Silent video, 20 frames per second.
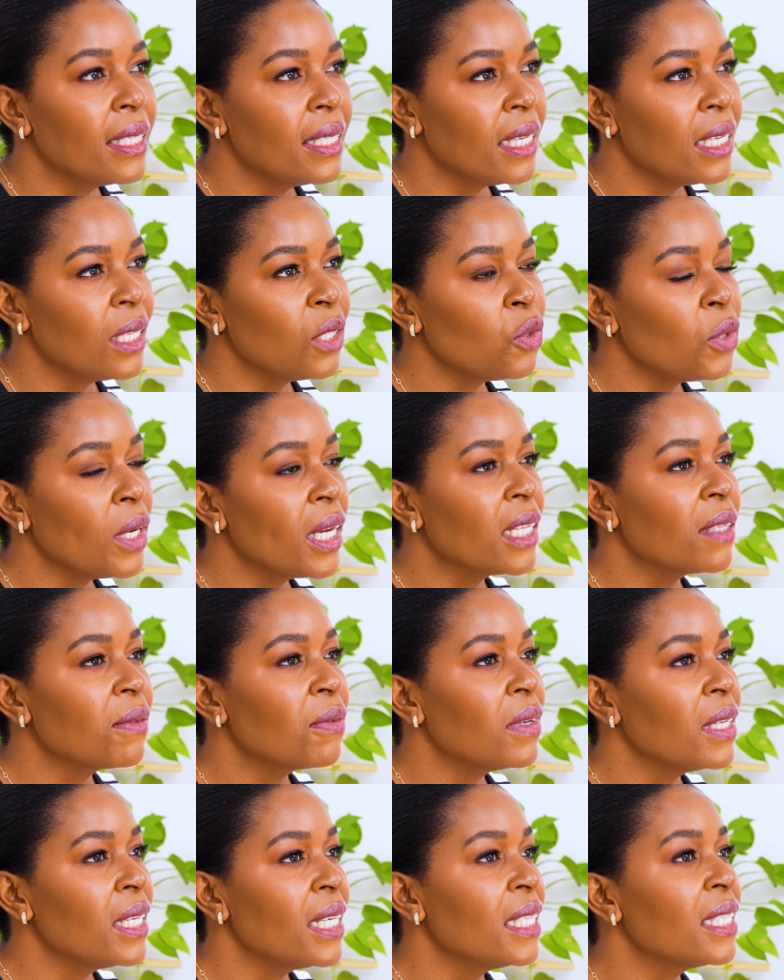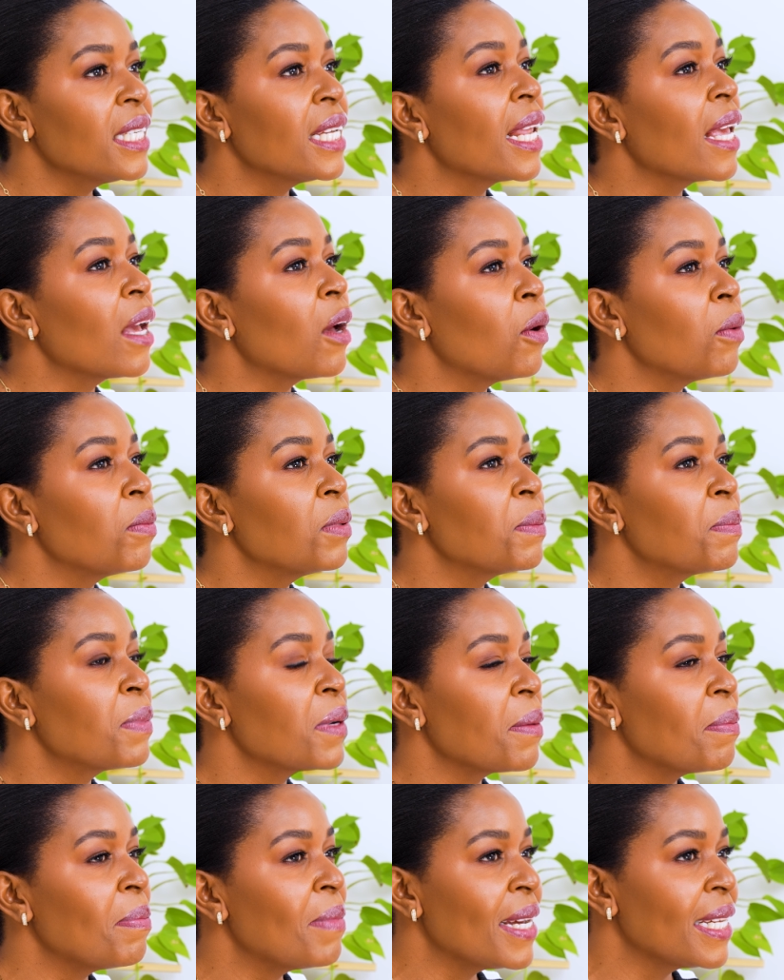gentle exfoliation helps
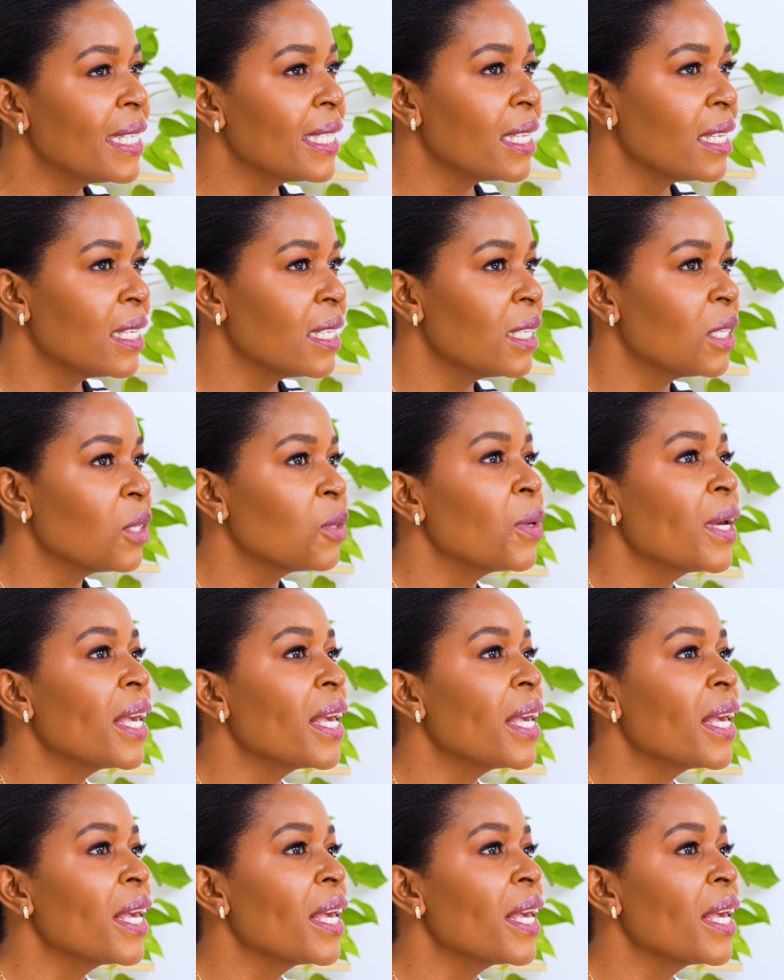prep my skin so